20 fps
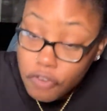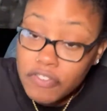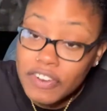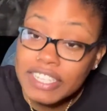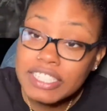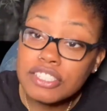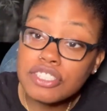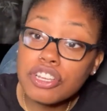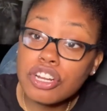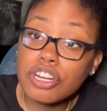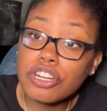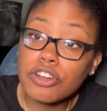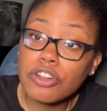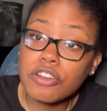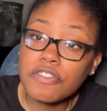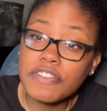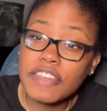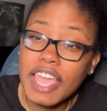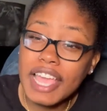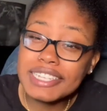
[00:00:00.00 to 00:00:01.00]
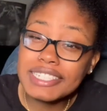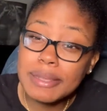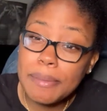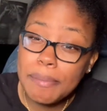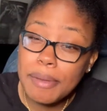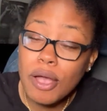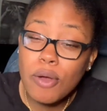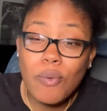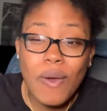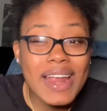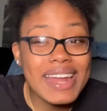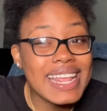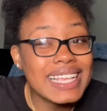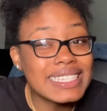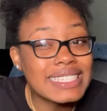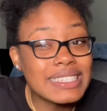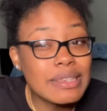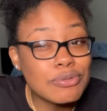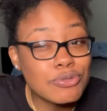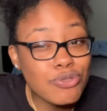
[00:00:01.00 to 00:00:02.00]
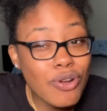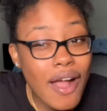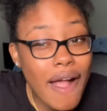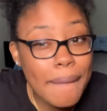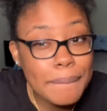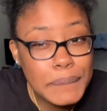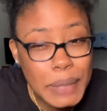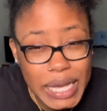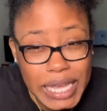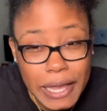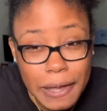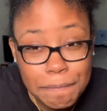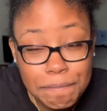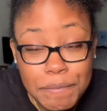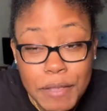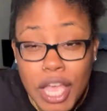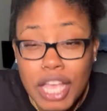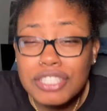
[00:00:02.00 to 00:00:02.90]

forget to turn the notification bell right next to the subscribe button